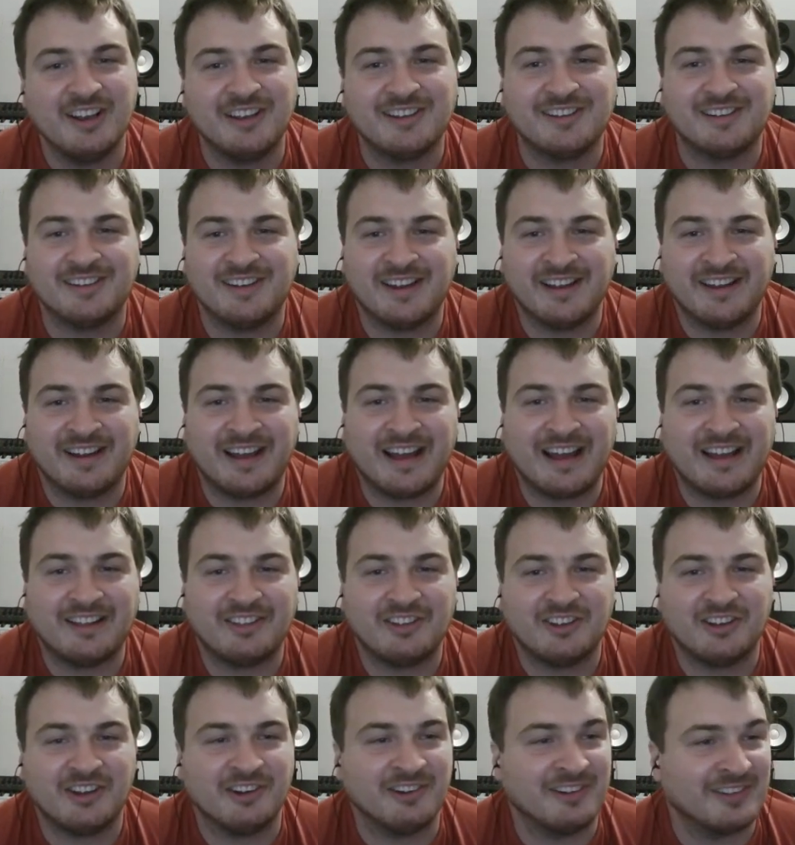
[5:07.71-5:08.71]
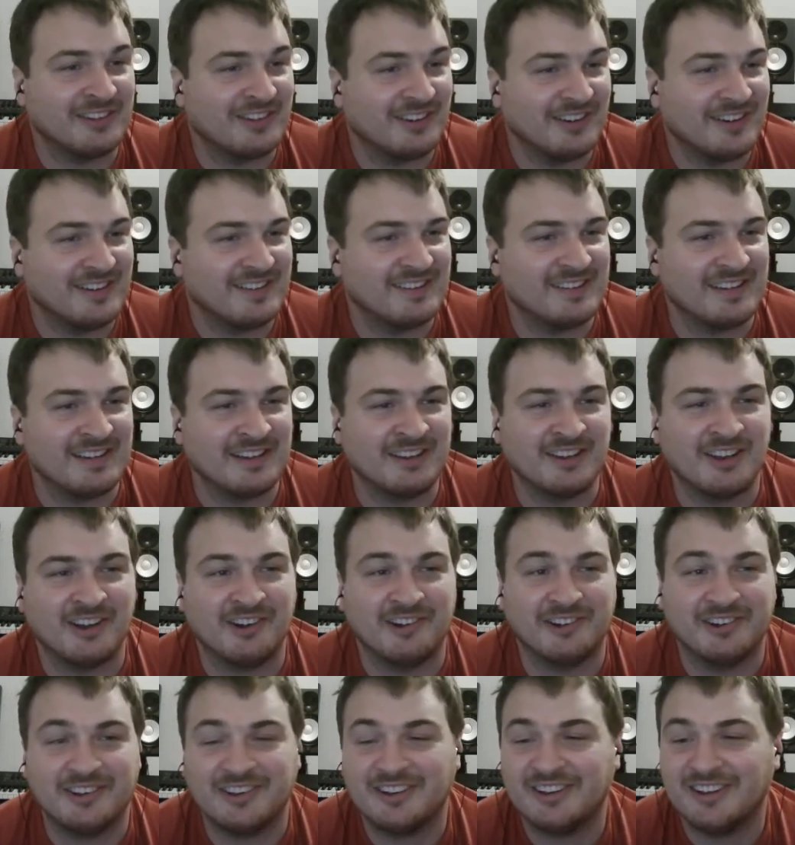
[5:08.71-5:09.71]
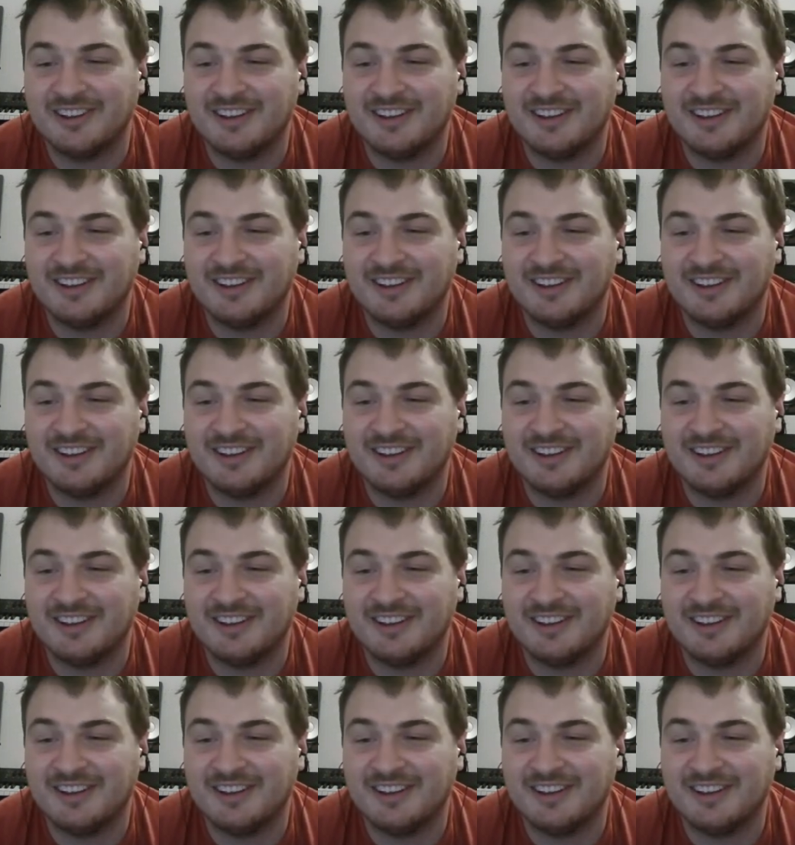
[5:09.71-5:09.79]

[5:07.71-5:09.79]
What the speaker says: So then I had to go into the C code.